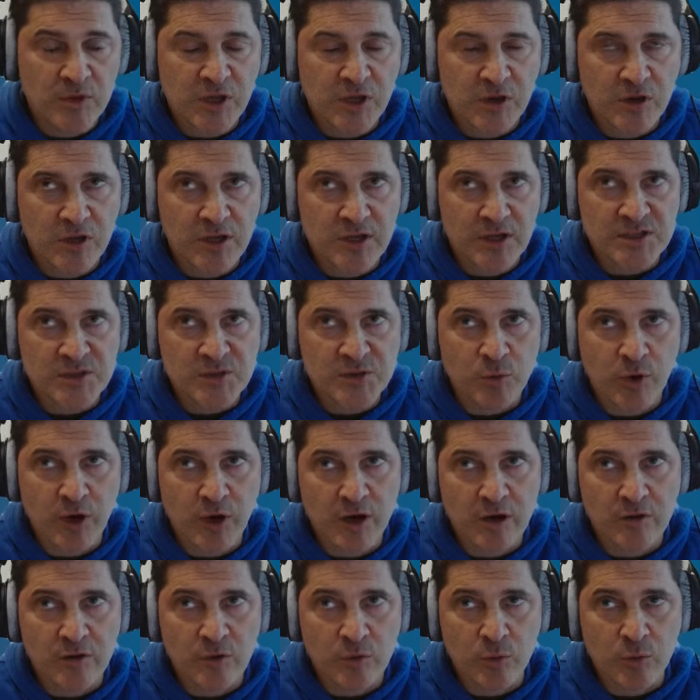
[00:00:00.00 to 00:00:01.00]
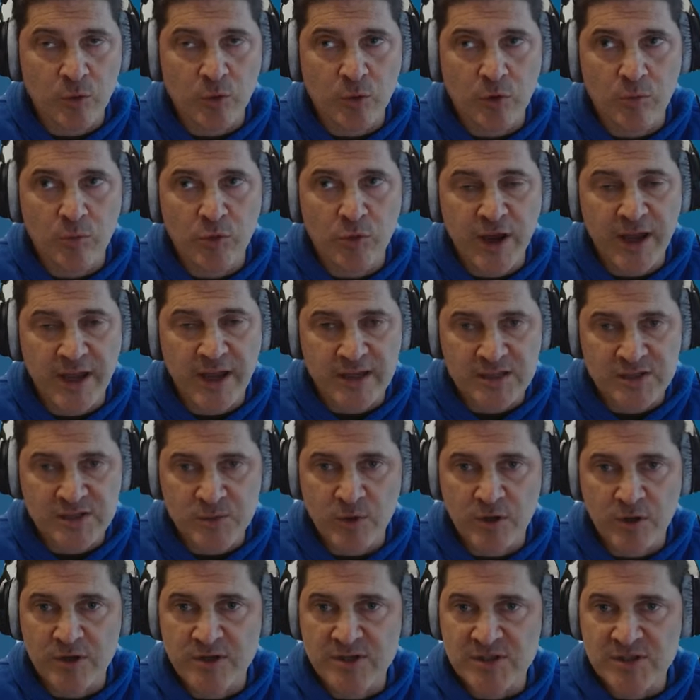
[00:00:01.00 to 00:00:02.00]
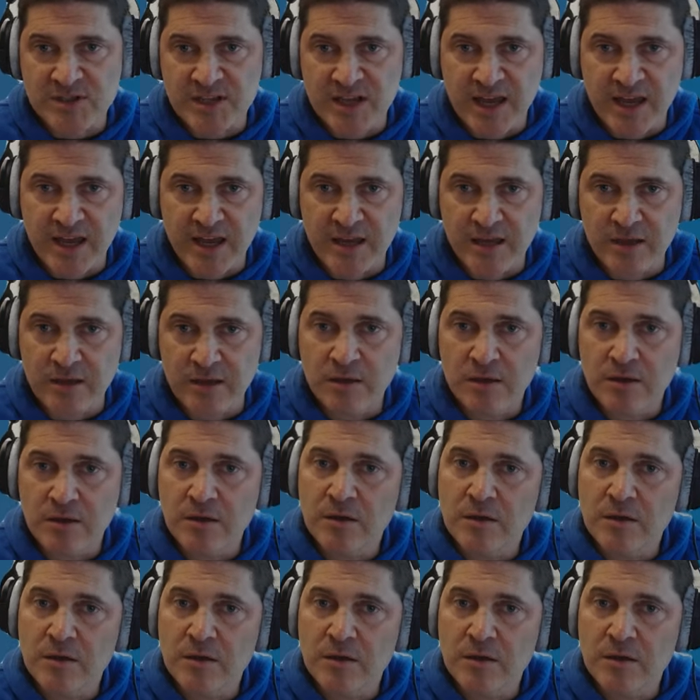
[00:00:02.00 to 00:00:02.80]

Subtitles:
curious where the rule breaks, where you say,